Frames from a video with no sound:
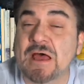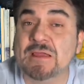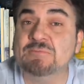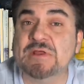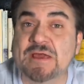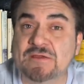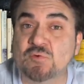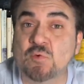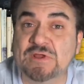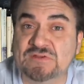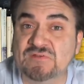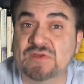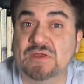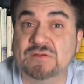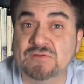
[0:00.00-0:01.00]
I'm not
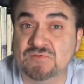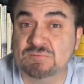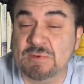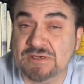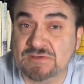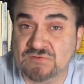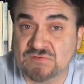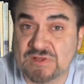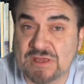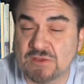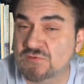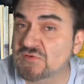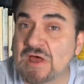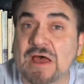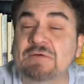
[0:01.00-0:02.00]
going to get as many
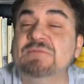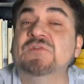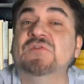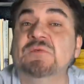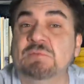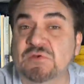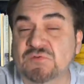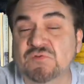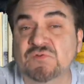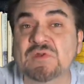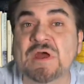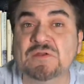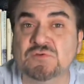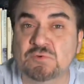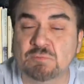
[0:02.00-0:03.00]
sales, obviously because
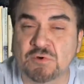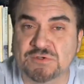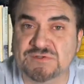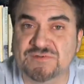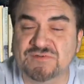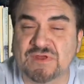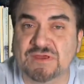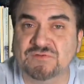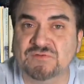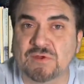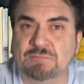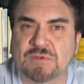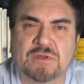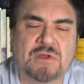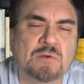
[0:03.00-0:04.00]
there's not new merchandise
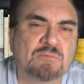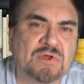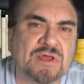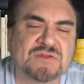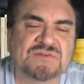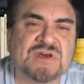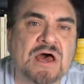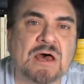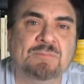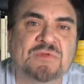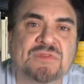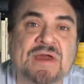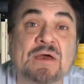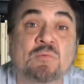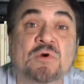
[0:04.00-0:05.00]
up. But on
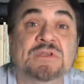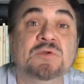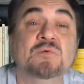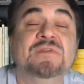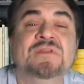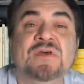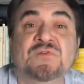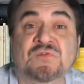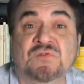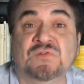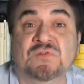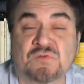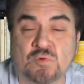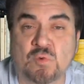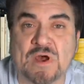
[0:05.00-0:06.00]
top of that, when you
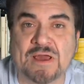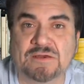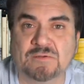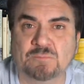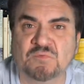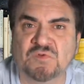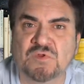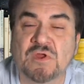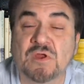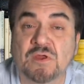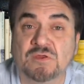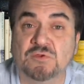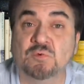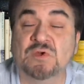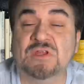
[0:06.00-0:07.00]
list new items,
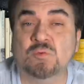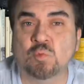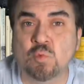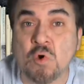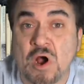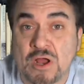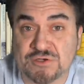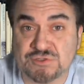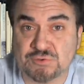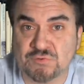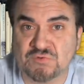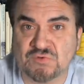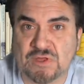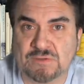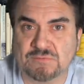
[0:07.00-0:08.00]
you get
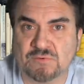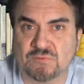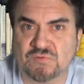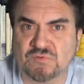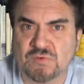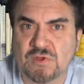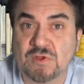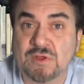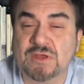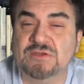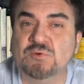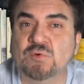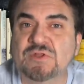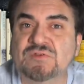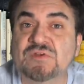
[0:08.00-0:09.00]
watchers on those,
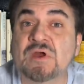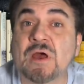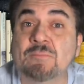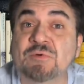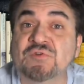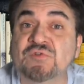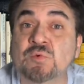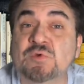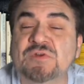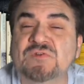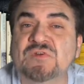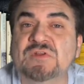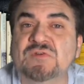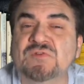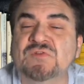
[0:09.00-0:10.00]
and you get the
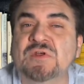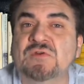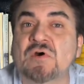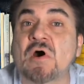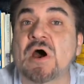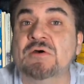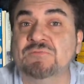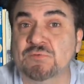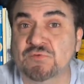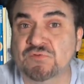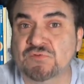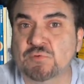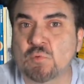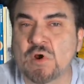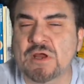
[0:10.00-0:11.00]
opportunity to send
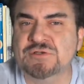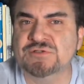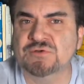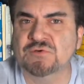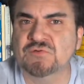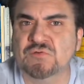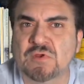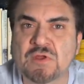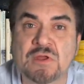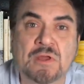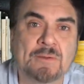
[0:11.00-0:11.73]
offers to watchers.